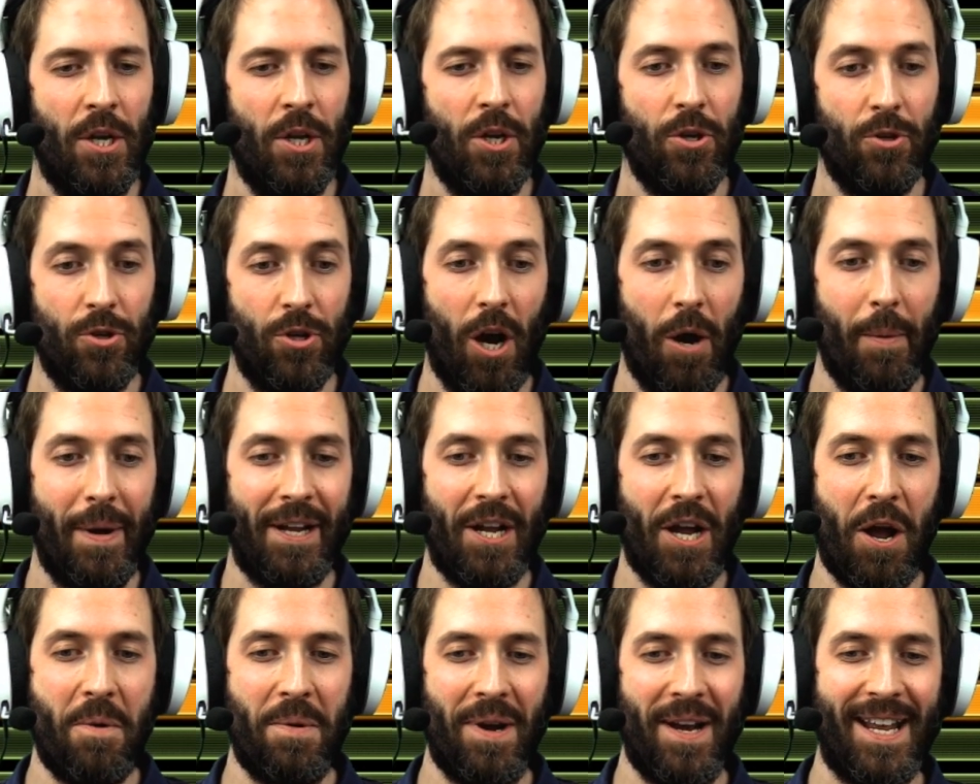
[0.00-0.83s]
Knowing
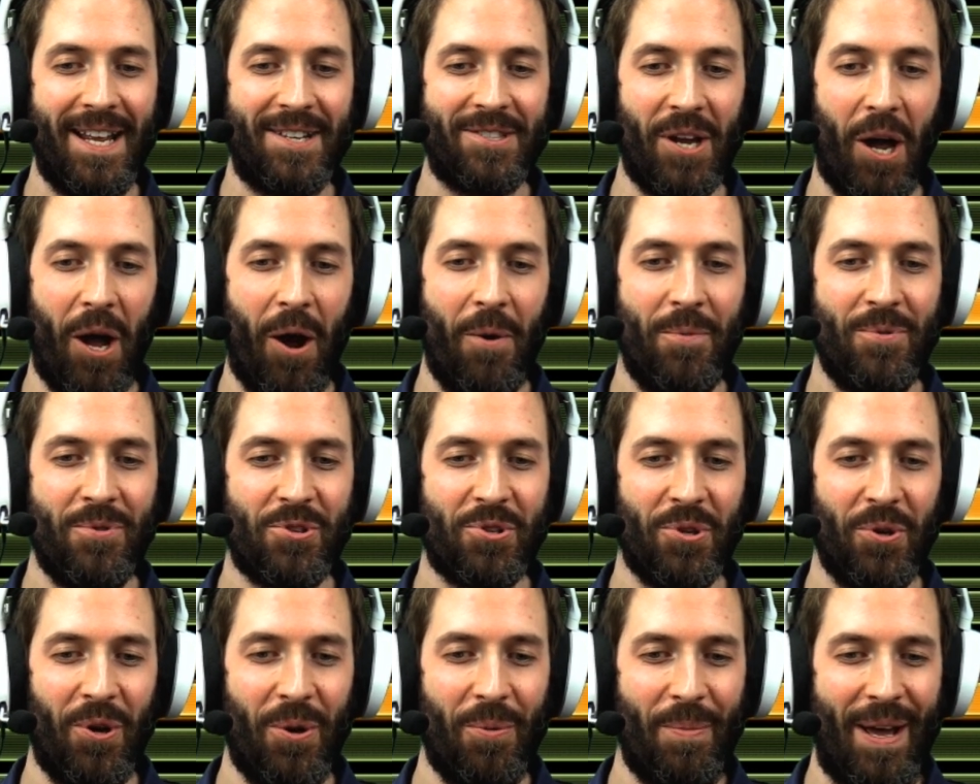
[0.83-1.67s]
only its own
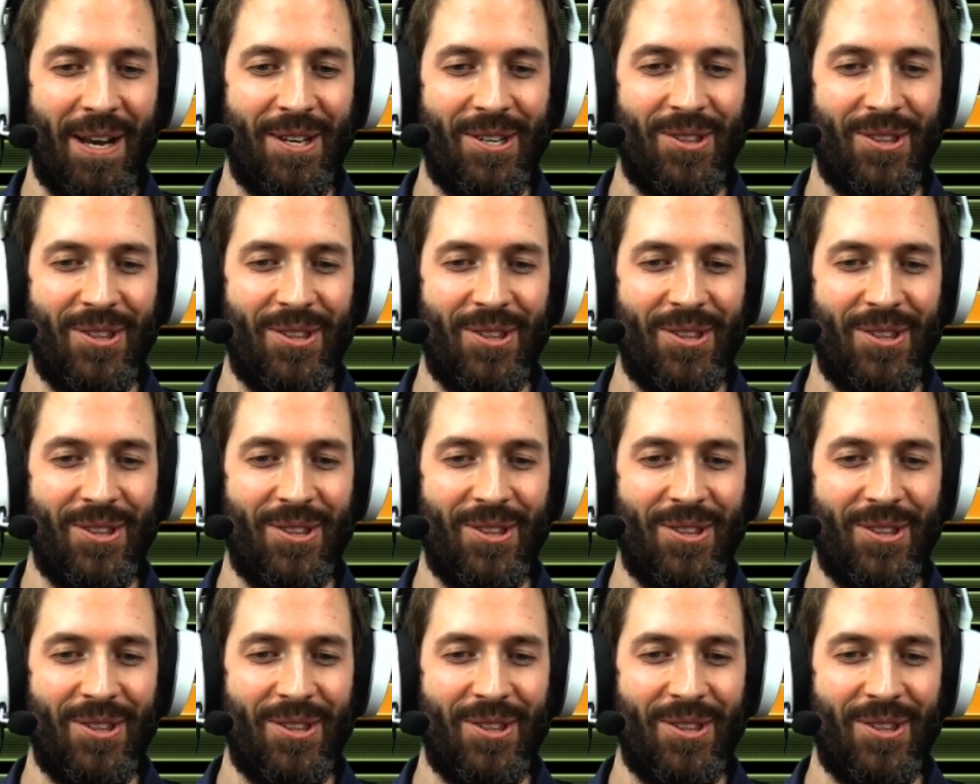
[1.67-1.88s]
torment,